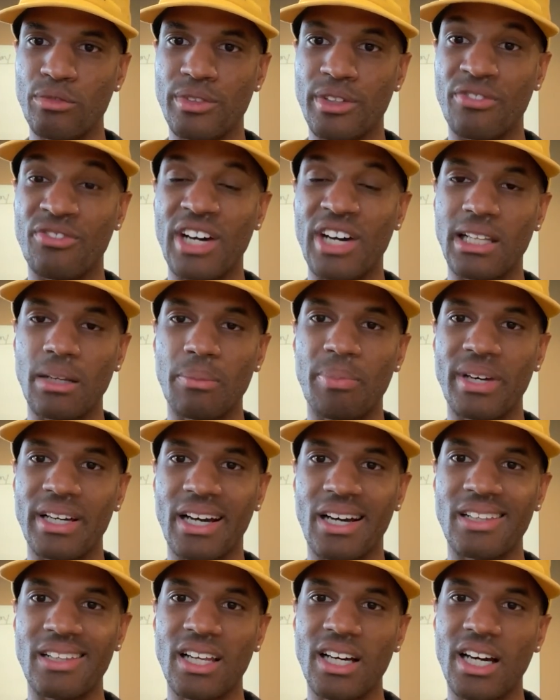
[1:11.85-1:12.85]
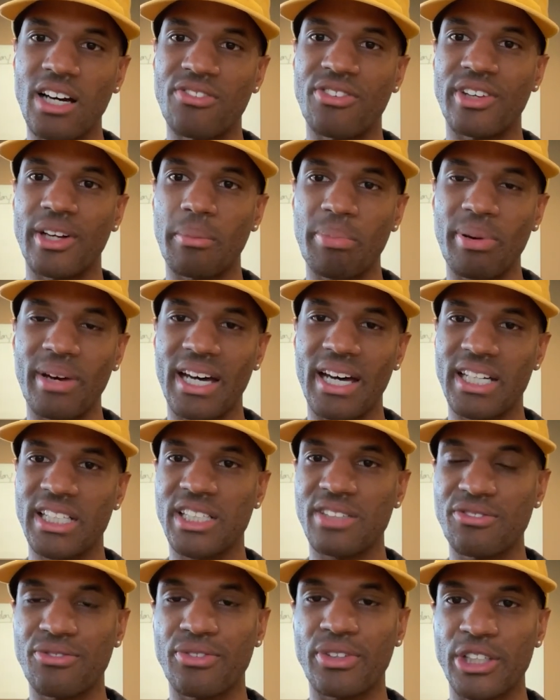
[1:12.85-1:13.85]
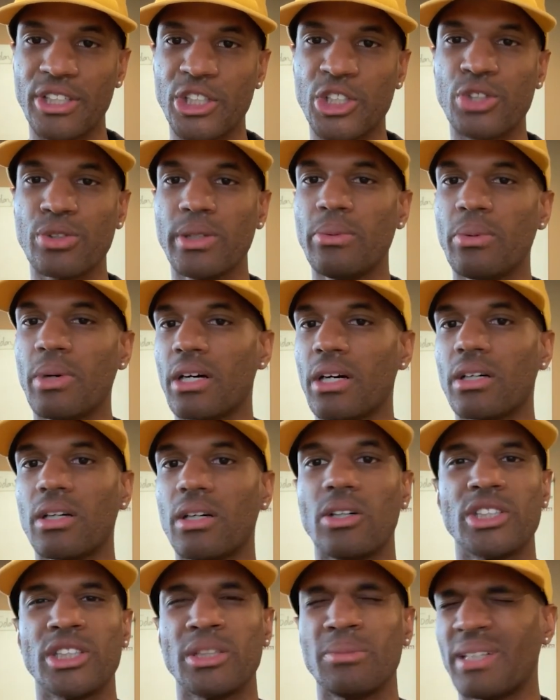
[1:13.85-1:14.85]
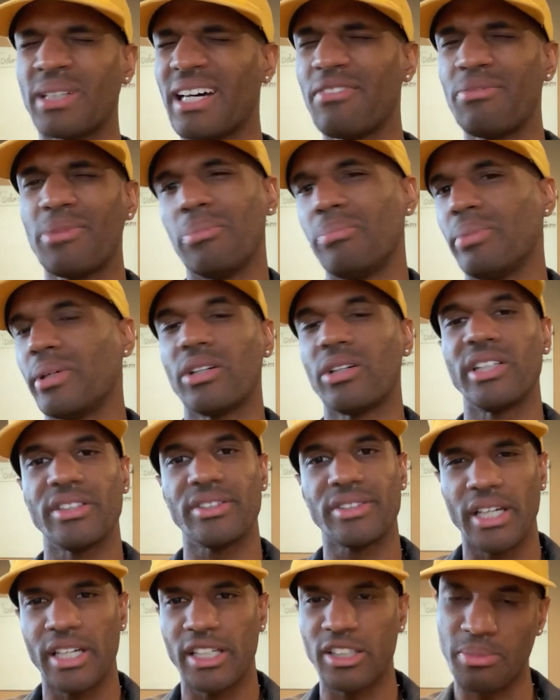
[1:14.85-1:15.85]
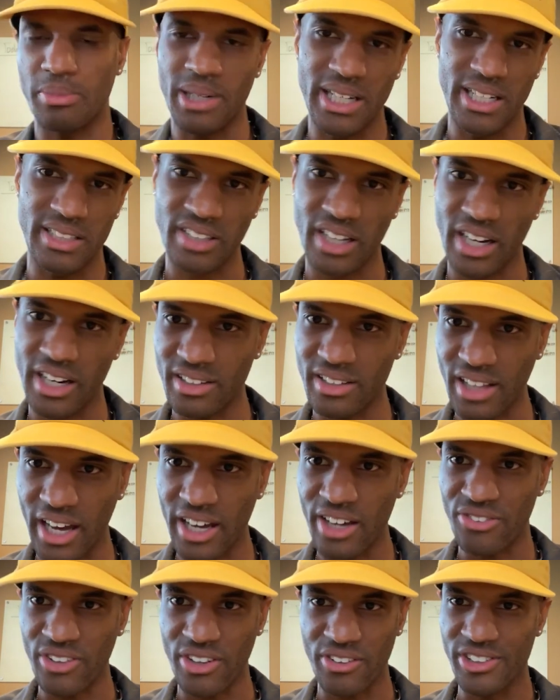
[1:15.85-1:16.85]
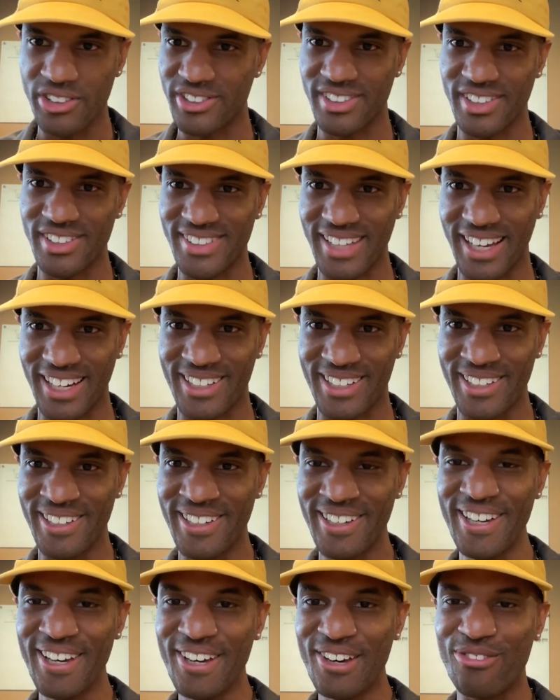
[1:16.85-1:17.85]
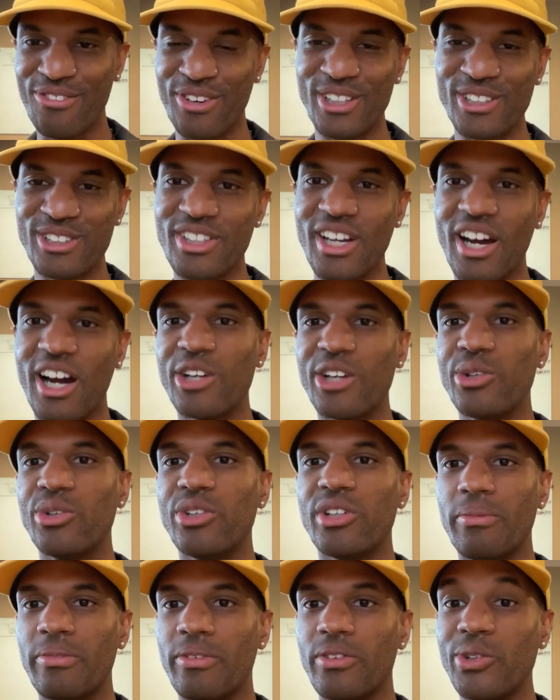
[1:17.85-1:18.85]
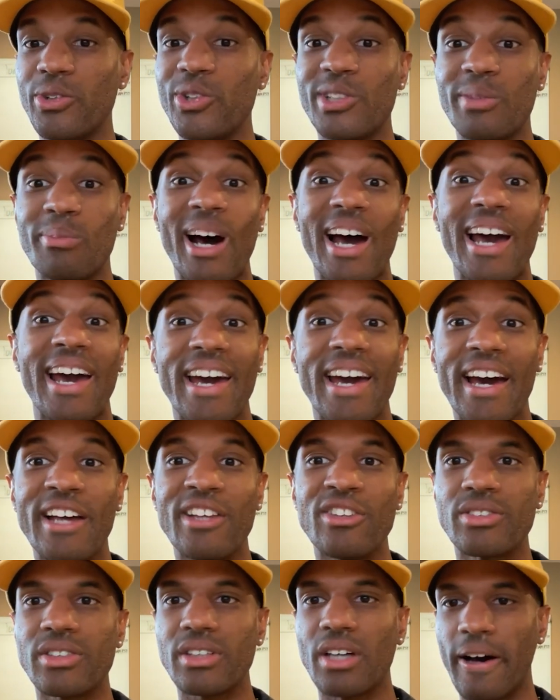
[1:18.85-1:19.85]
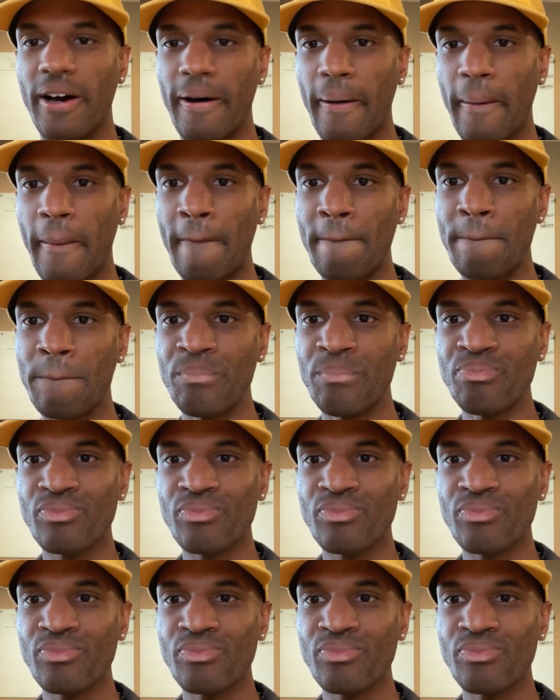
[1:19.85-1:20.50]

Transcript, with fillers: developing a love and a passion for streetwear culture, but I've been building things my entire life ever since I could first start using my hands. Um, yeah.